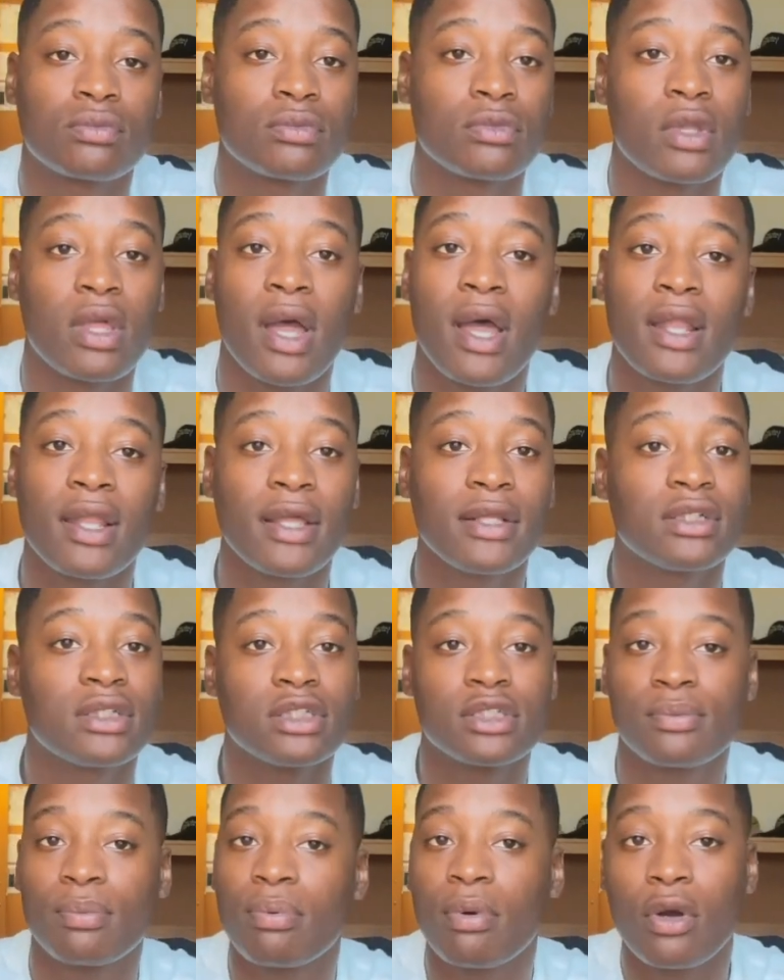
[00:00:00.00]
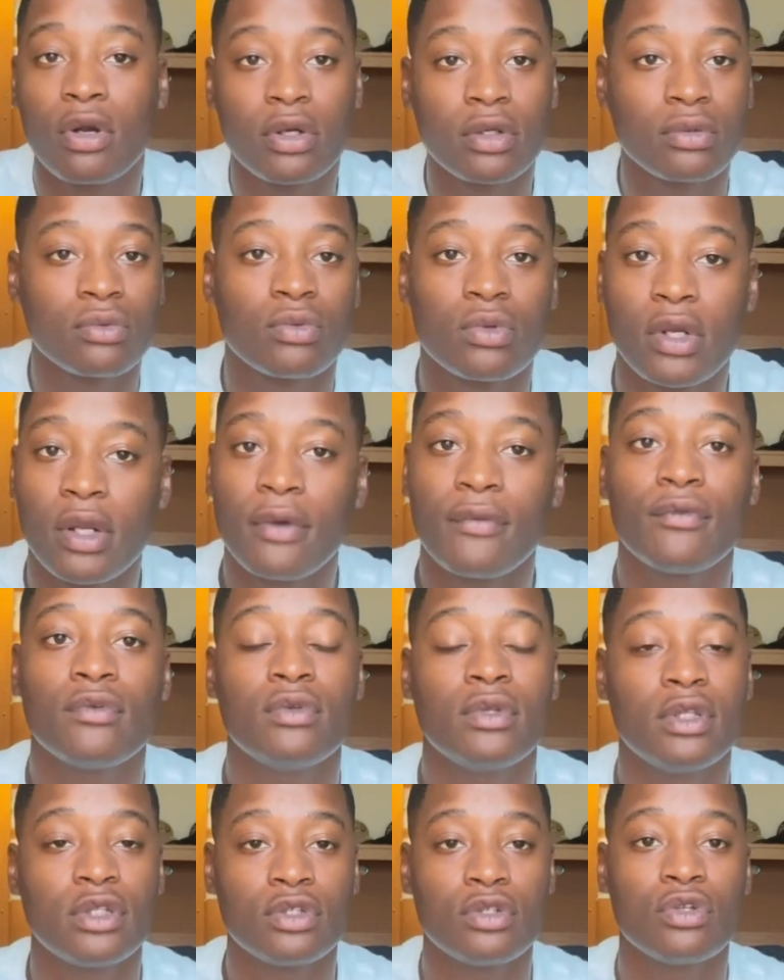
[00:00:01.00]
highlight this part, whatever you
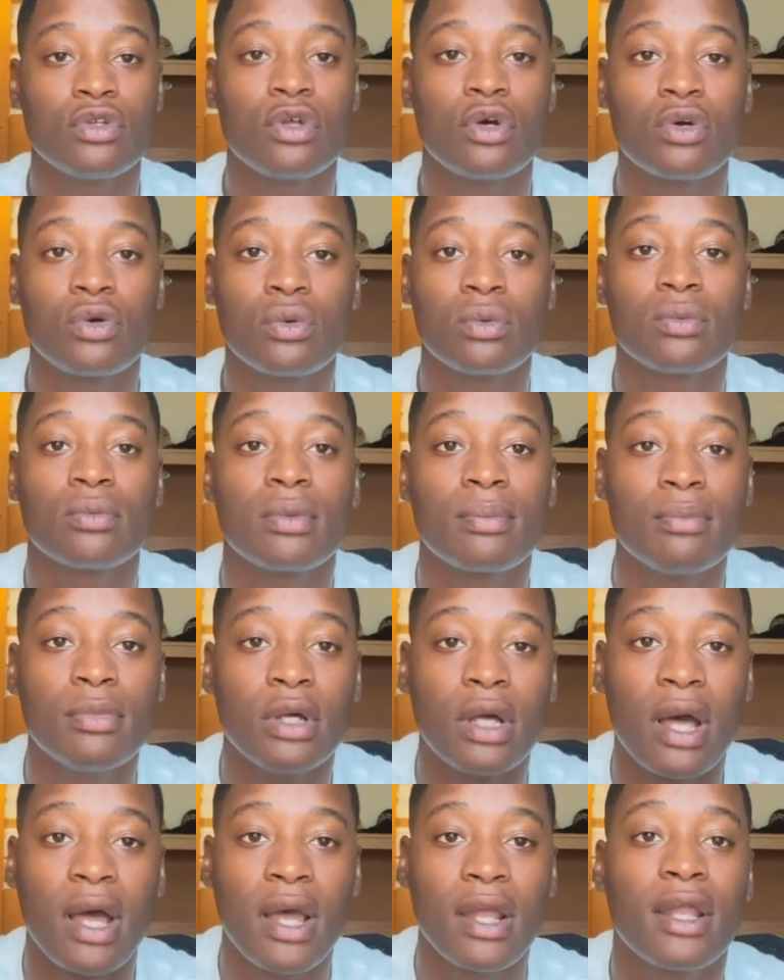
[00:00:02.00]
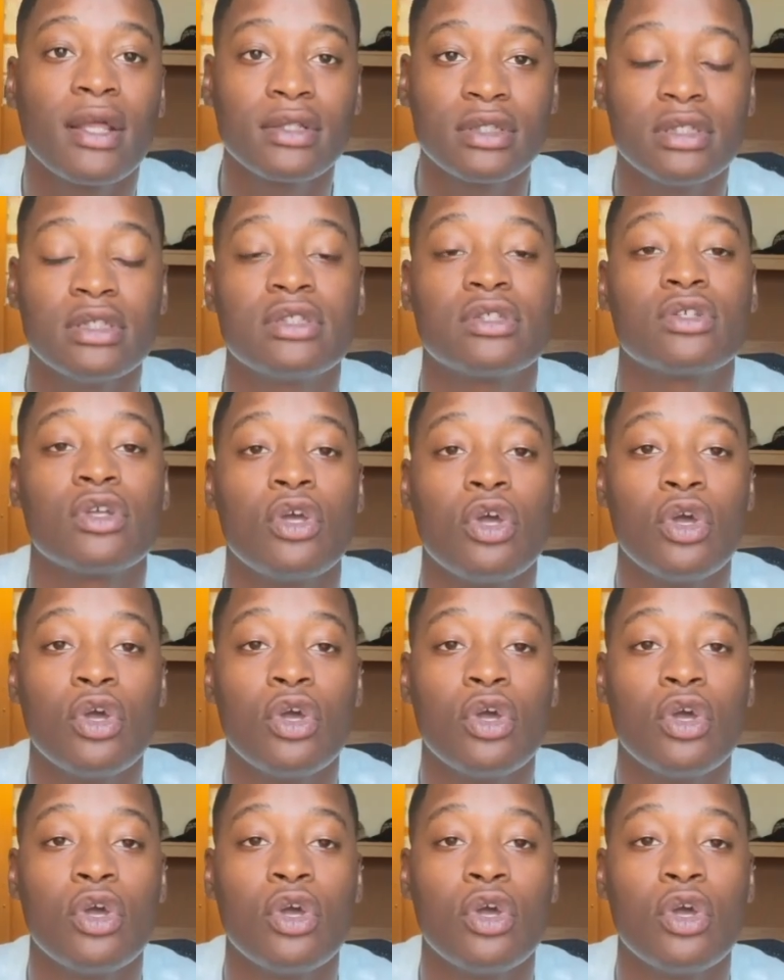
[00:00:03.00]
need to know, but highlight this.